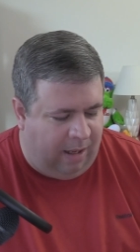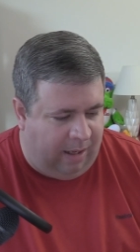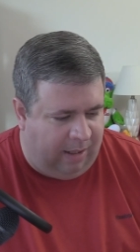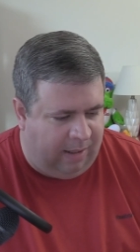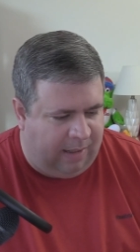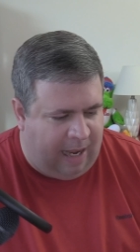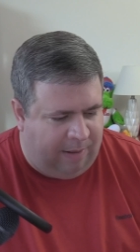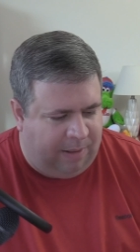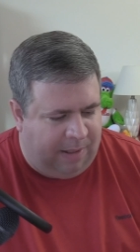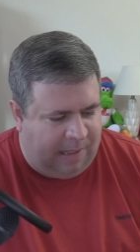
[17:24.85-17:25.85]
is
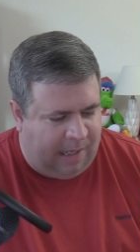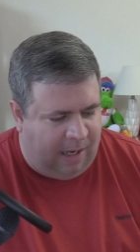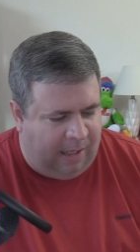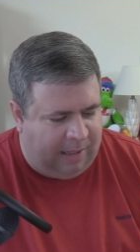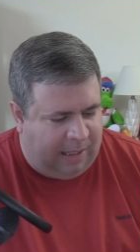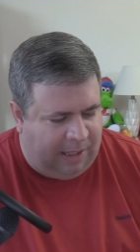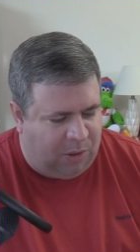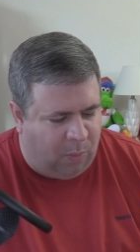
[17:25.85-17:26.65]
How to Design and Teach